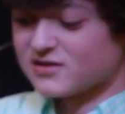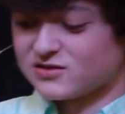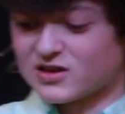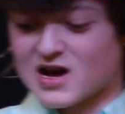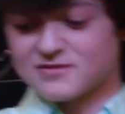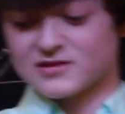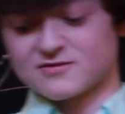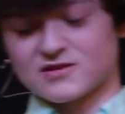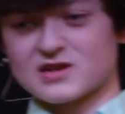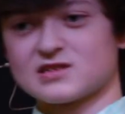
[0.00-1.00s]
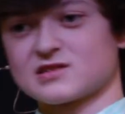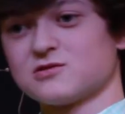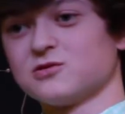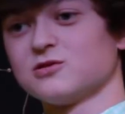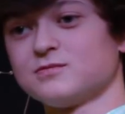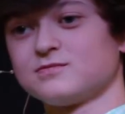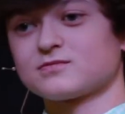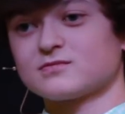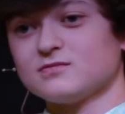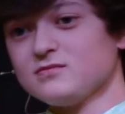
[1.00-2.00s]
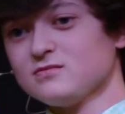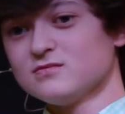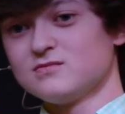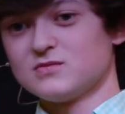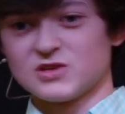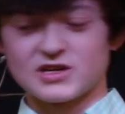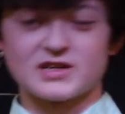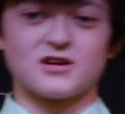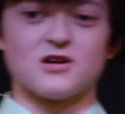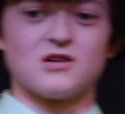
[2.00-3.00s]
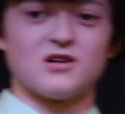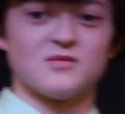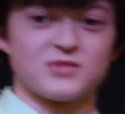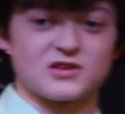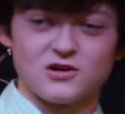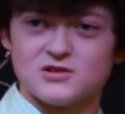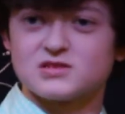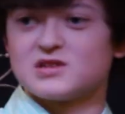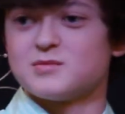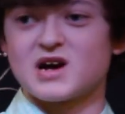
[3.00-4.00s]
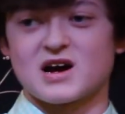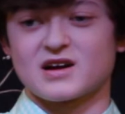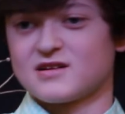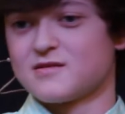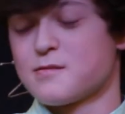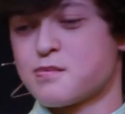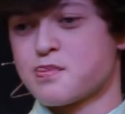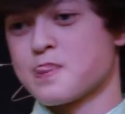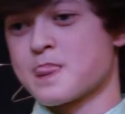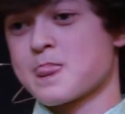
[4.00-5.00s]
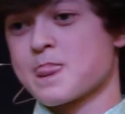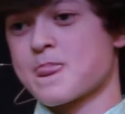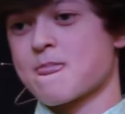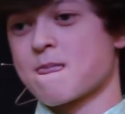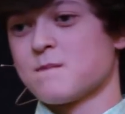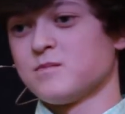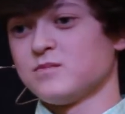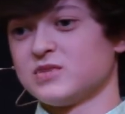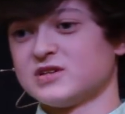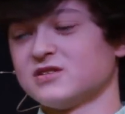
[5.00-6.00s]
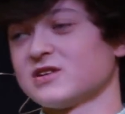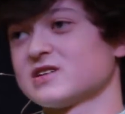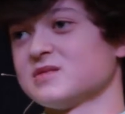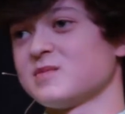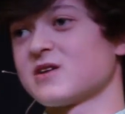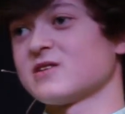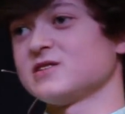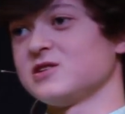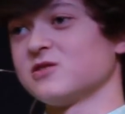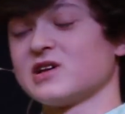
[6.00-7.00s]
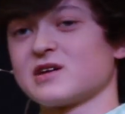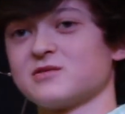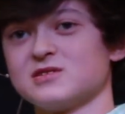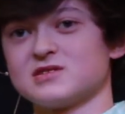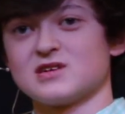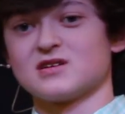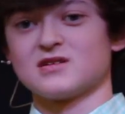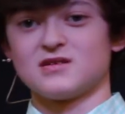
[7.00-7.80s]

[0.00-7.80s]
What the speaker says: You laugh with your friends at school. You get to go home, clothes on your back, but you look in the mirror and you don't like what you see.